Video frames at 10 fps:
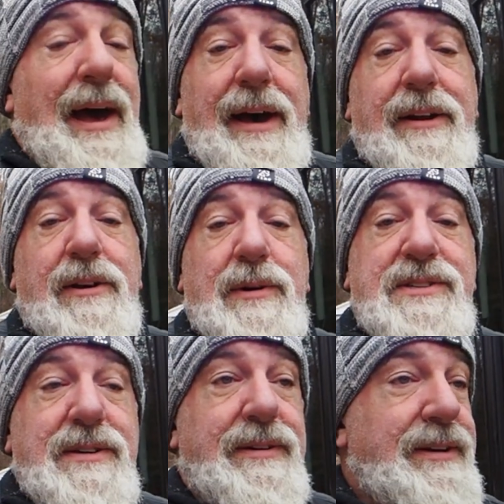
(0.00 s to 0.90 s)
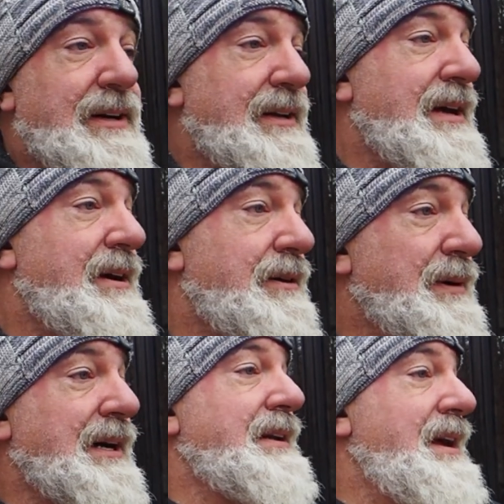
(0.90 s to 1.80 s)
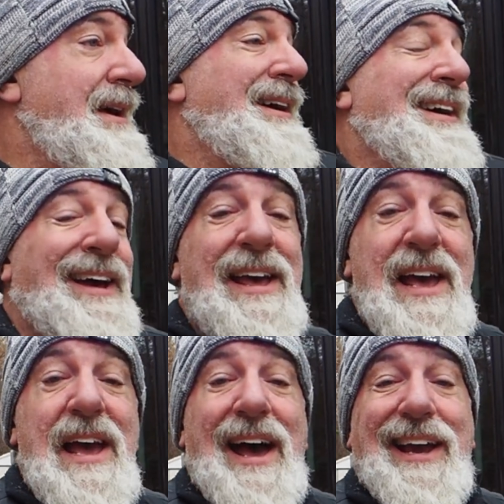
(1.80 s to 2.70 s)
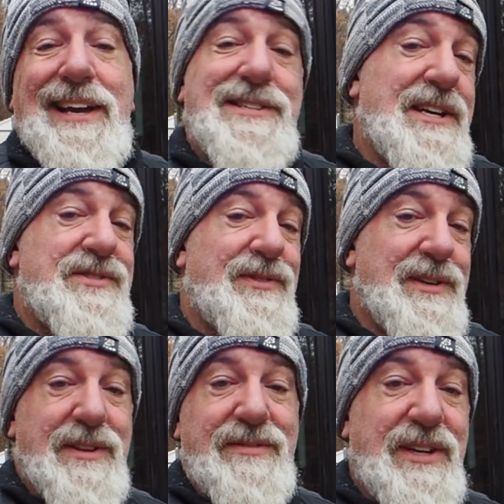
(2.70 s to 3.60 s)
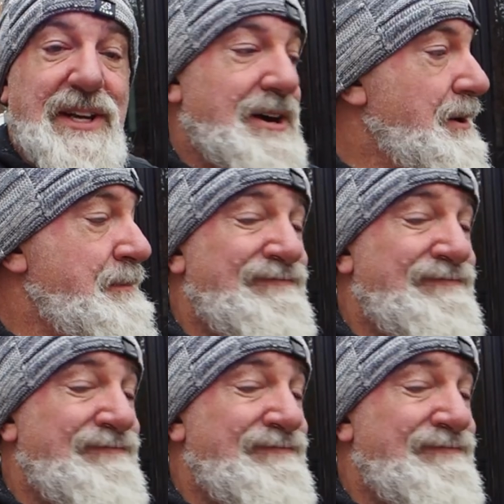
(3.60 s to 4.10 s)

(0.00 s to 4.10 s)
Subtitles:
I don't know what's going on, but I guess that's for another video.